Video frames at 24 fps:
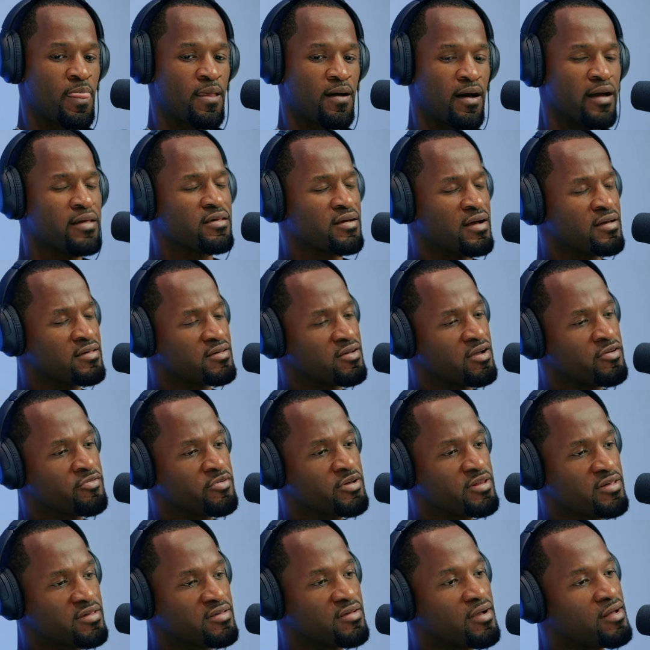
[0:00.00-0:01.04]
I, I
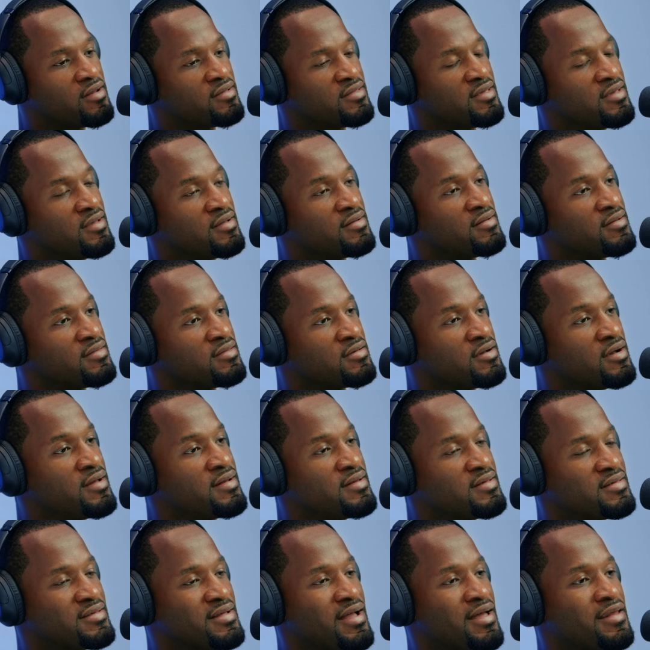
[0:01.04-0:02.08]
really started to, to
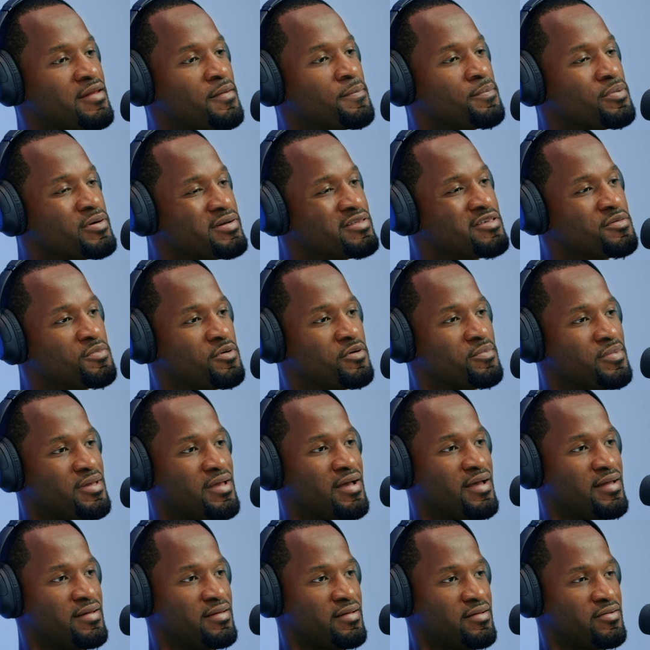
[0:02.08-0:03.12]
understand the principle
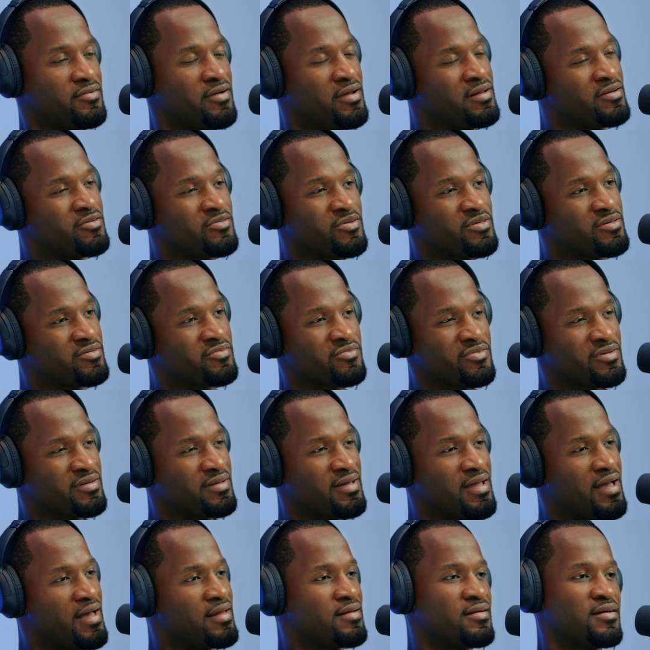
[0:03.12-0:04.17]
behind it, right? It
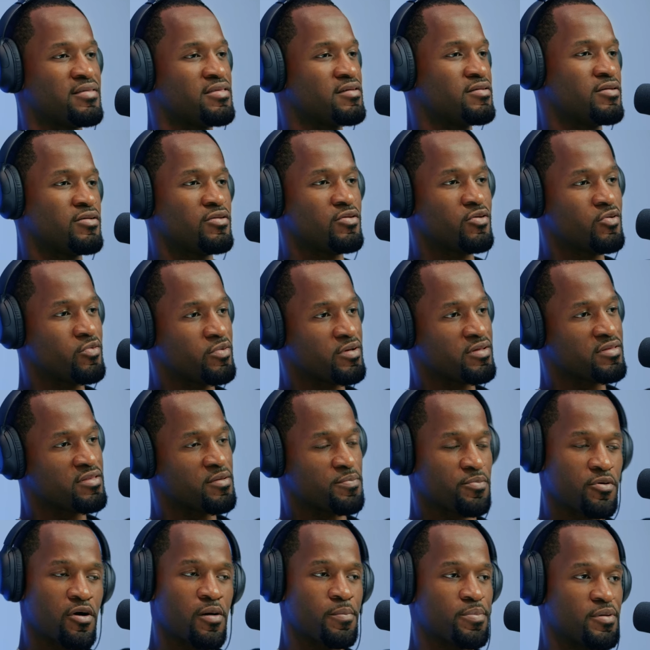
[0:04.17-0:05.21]
really had nothing to do with the
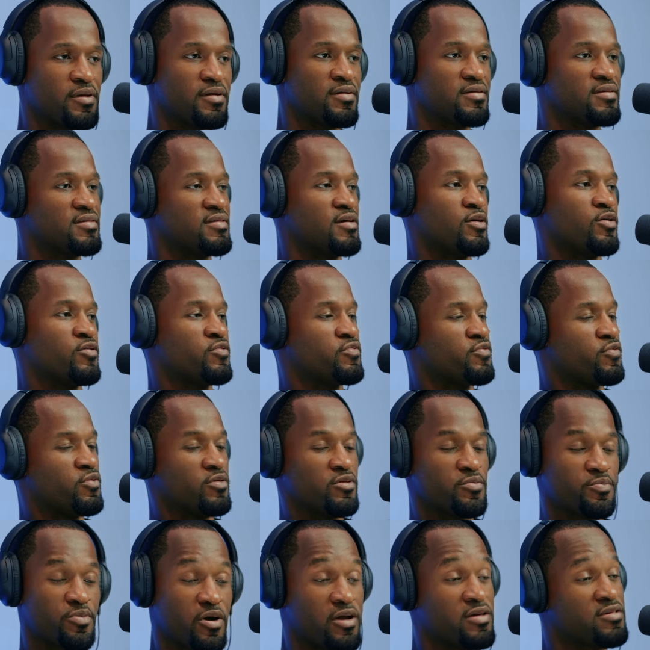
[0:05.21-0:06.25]
property itself or
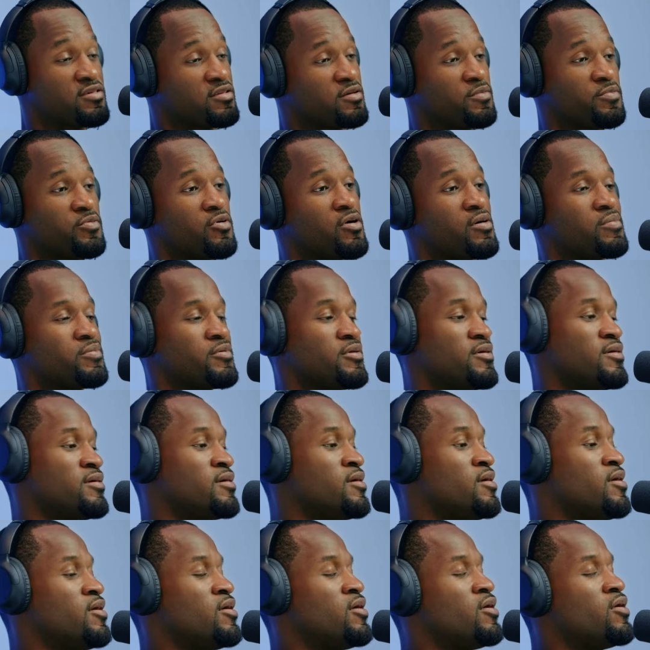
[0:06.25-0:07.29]
the price of the property
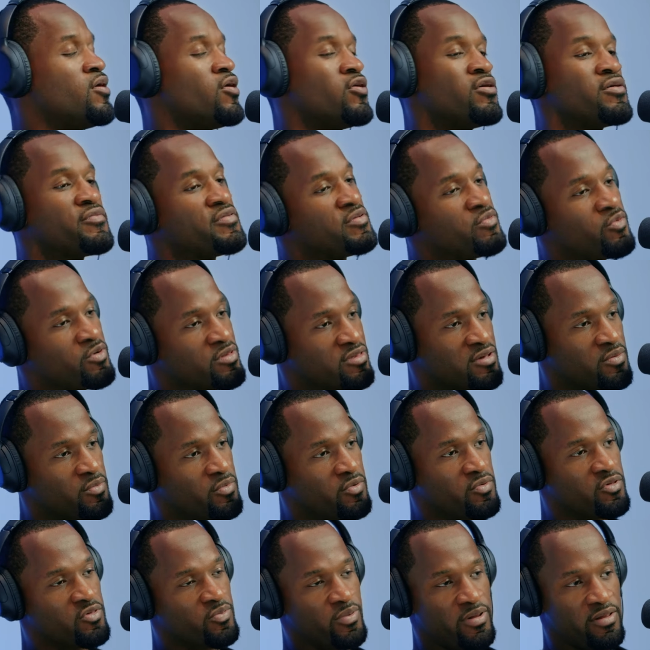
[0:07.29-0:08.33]
or even what
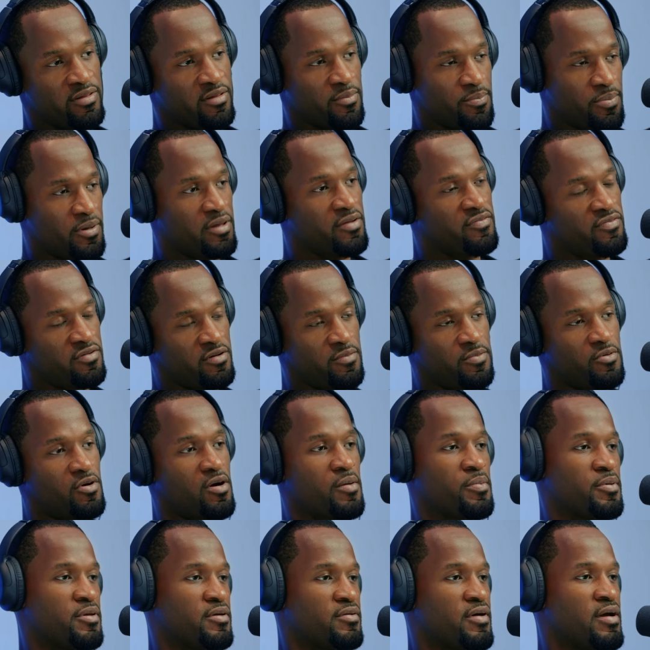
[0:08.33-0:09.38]
someone was willing to pay for the
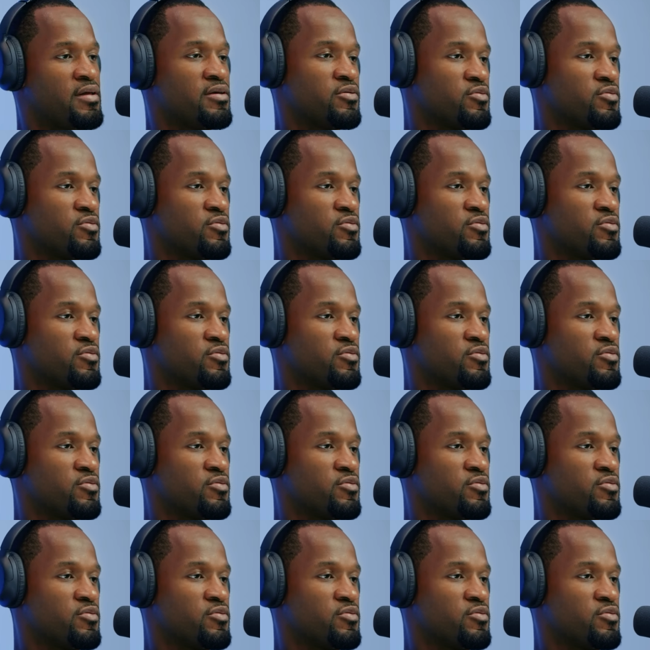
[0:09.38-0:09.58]
property, right?